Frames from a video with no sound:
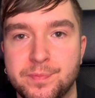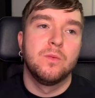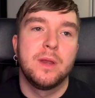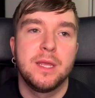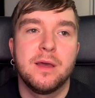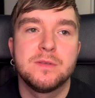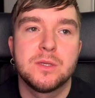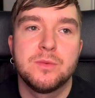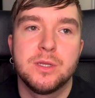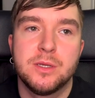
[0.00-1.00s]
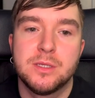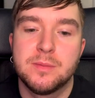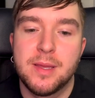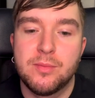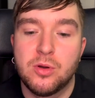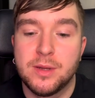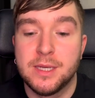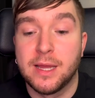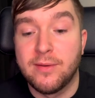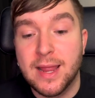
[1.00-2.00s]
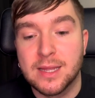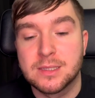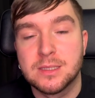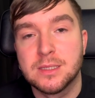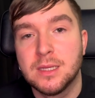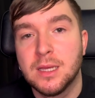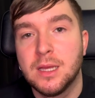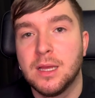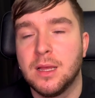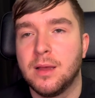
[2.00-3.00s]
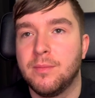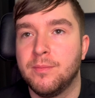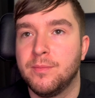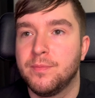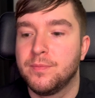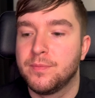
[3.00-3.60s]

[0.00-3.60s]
When you have someone who's a bit more indirect, um,